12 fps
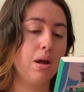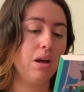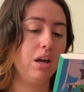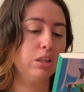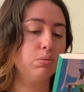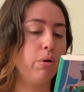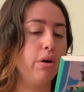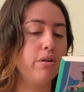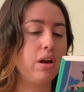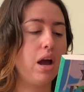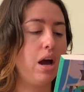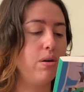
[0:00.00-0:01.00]
explode
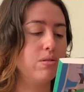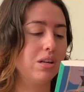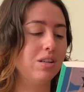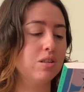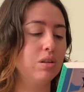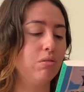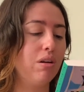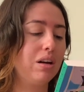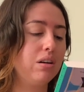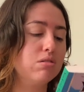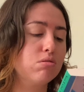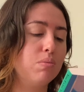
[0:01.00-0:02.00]
out into
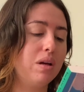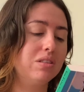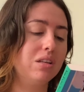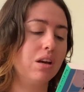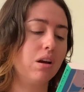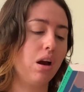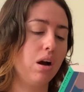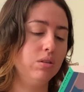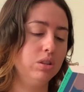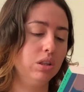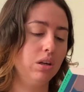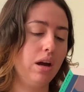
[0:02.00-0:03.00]
reckless romantic
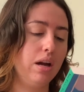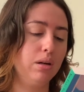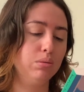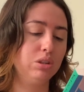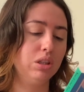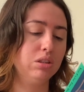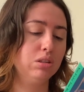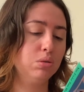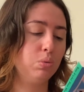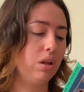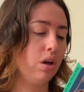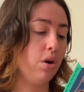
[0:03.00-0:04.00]
encounter and obsessions
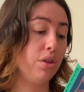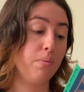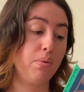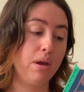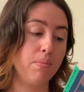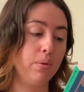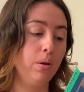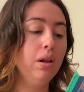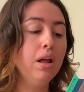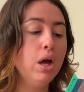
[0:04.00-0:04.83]
with other people,